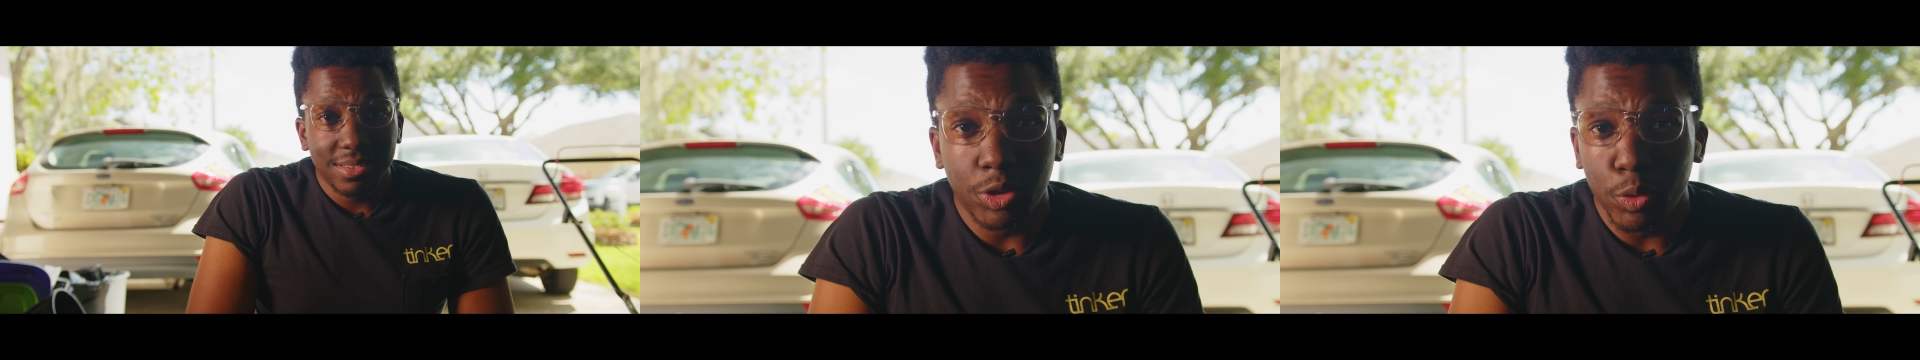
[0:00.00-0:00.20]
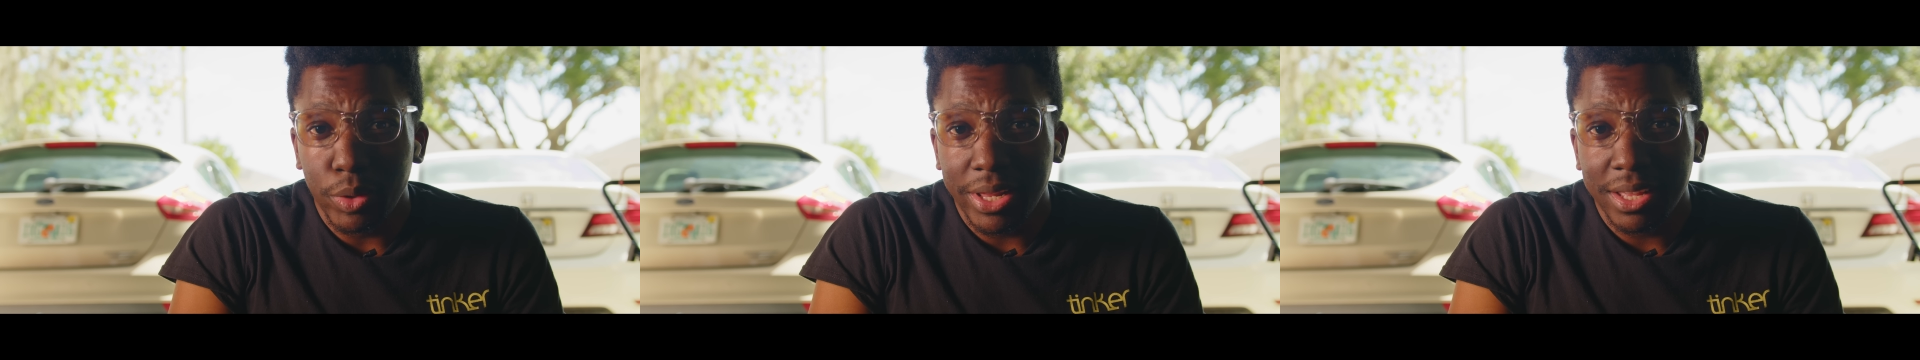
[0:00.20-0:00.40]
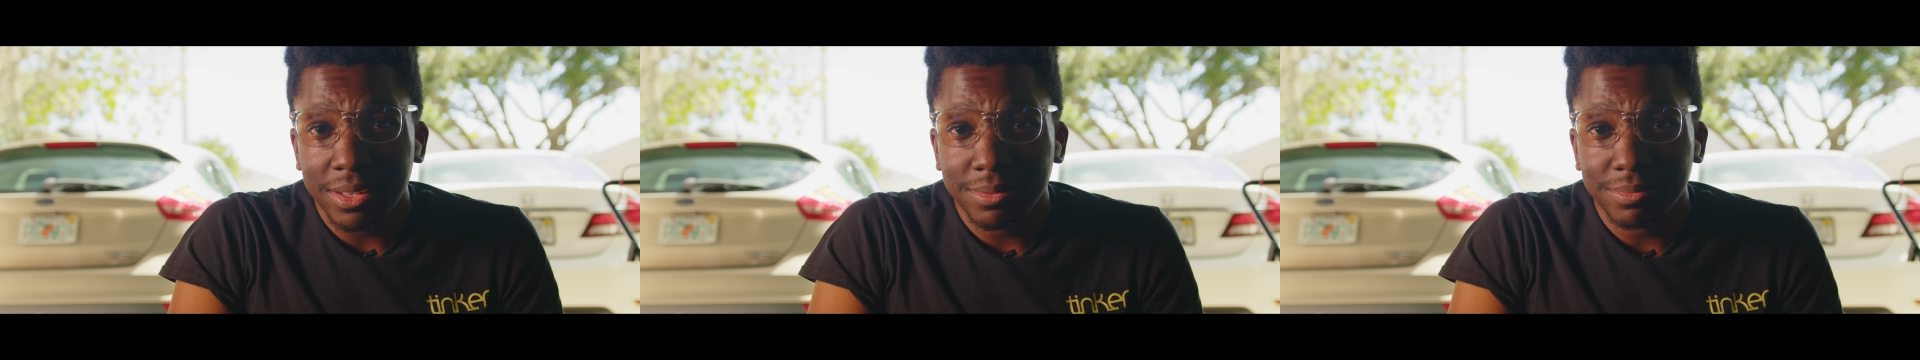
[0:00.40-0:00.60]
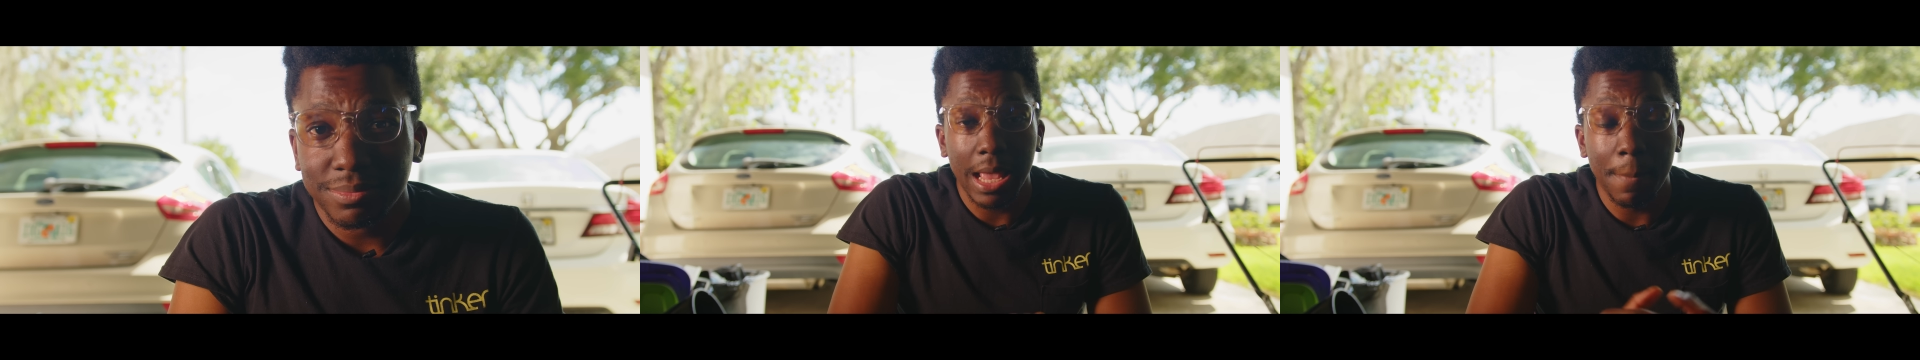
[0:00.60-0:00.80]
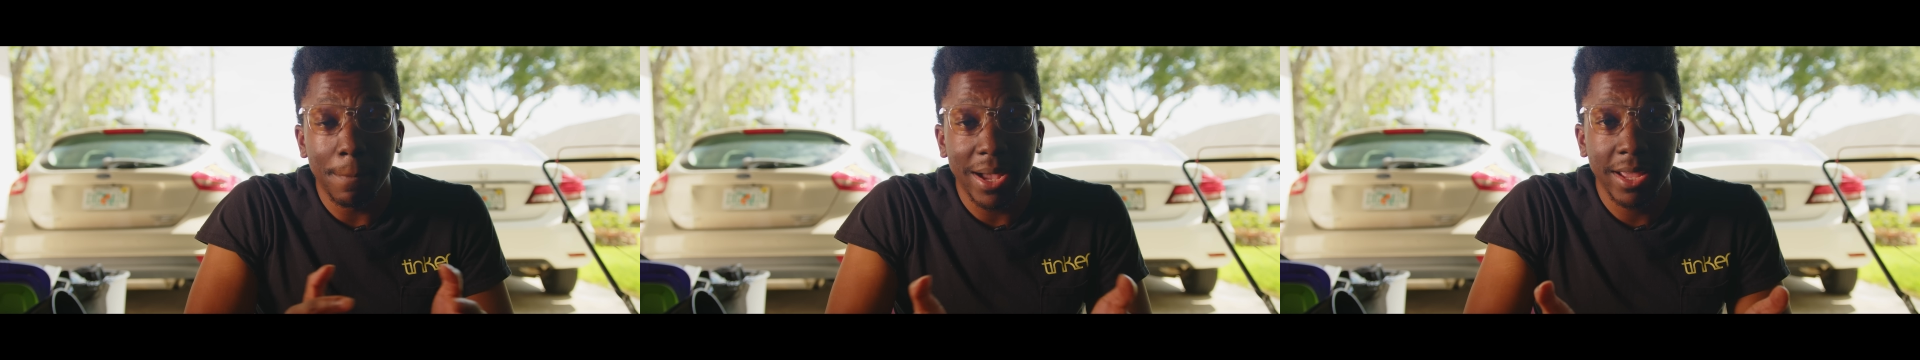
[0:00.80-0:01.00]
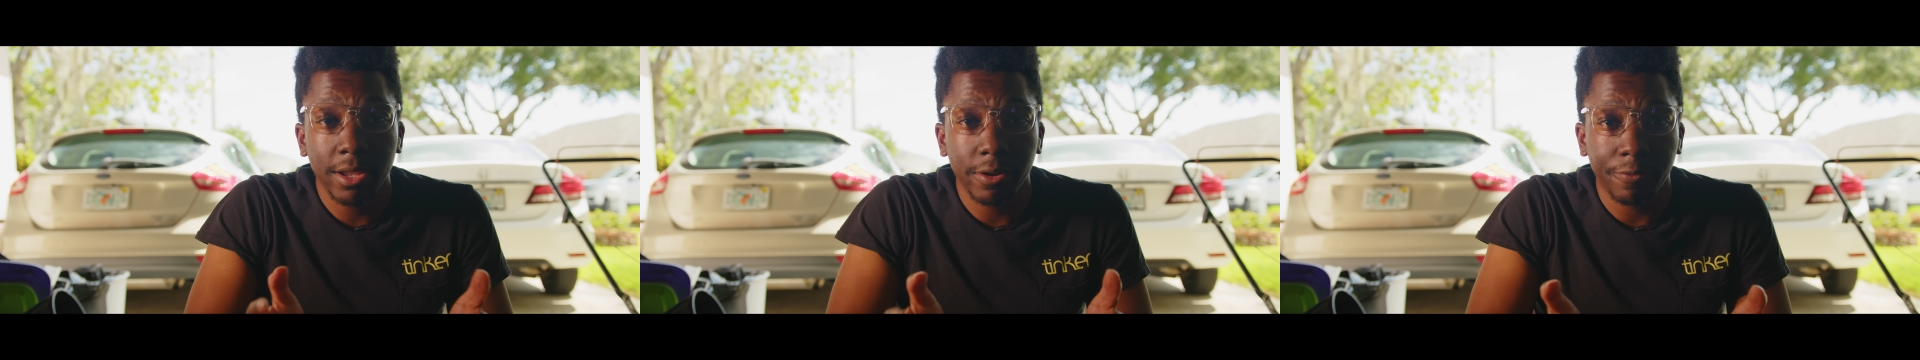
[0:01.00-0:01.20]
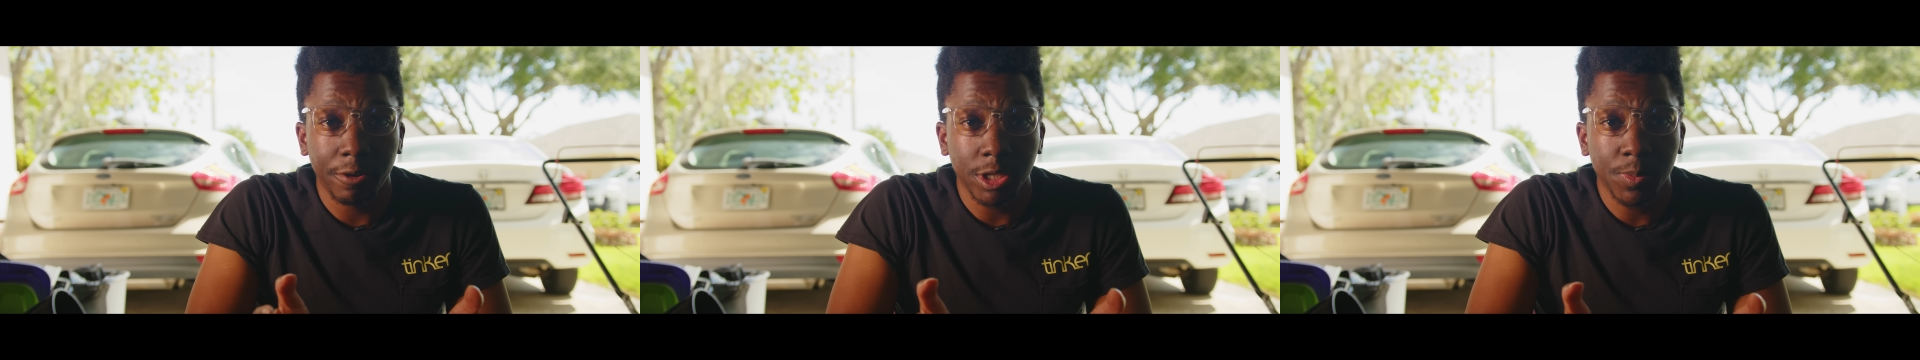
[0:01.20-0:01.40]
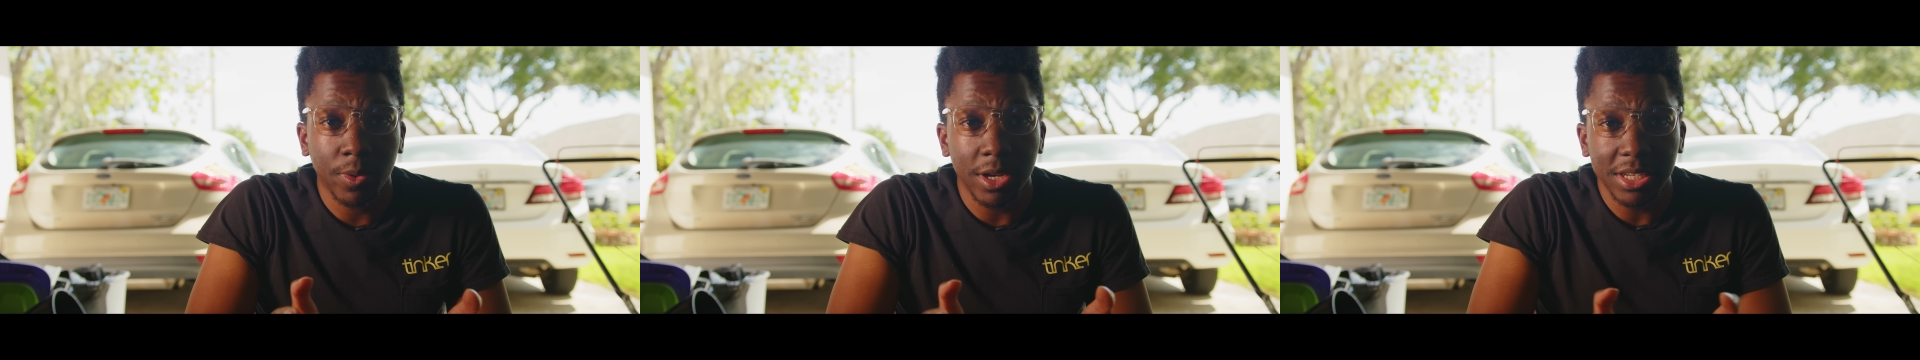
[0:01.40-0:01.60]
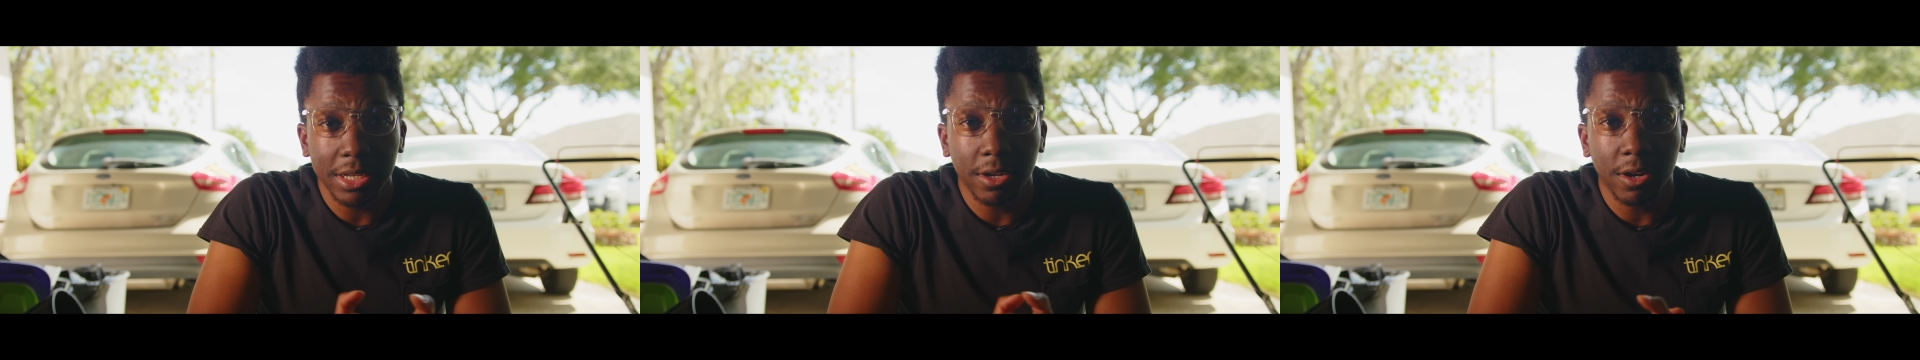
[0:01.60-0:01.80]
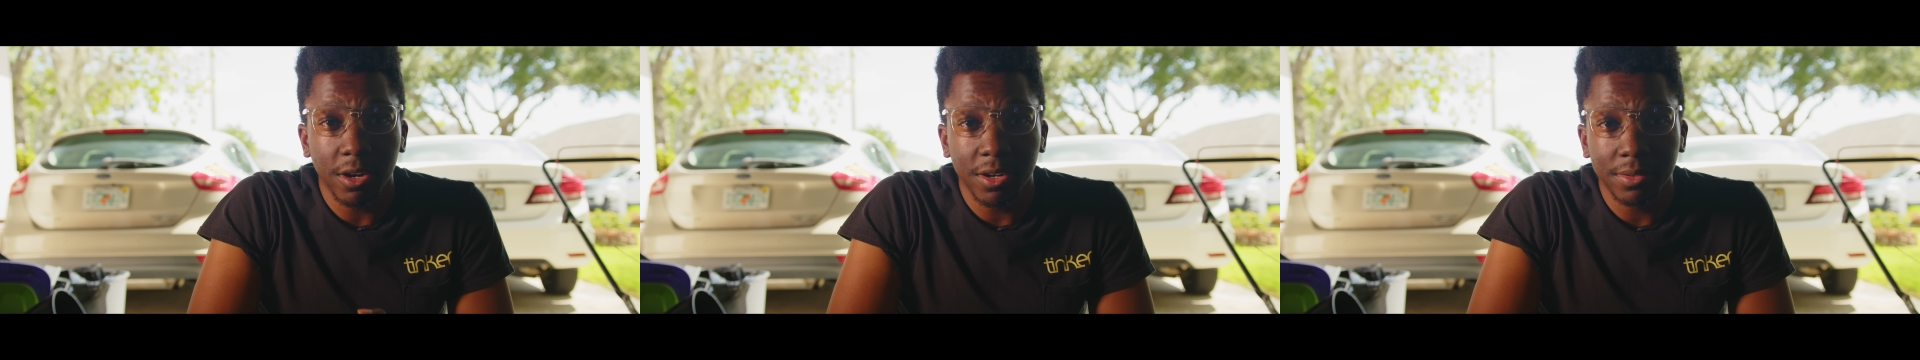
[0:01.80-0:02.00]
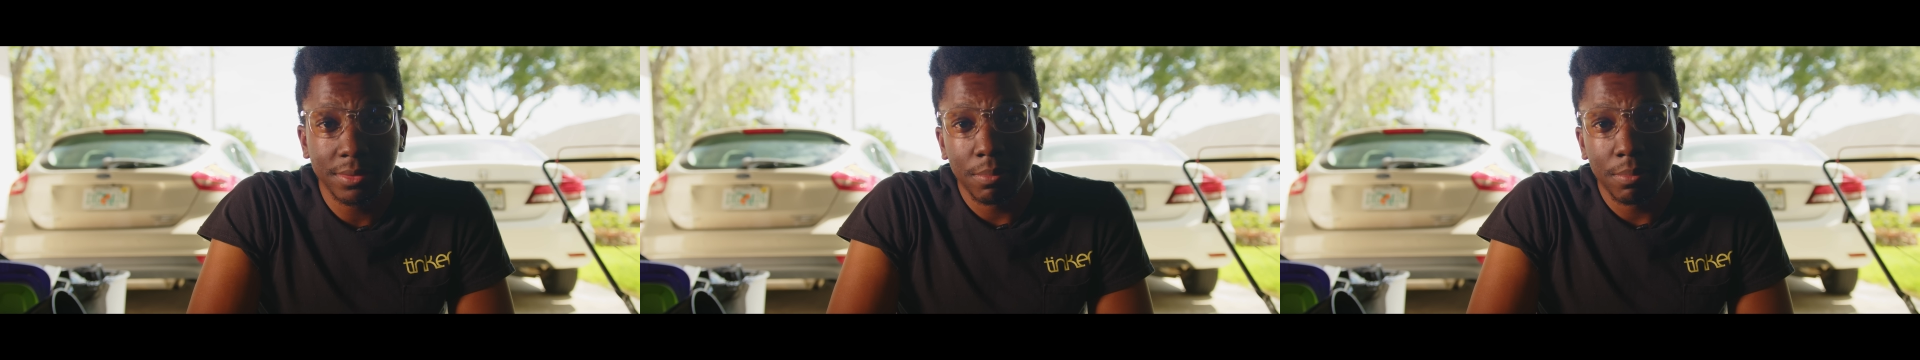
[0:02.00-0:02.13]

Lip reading: tuning, and buying your first project car.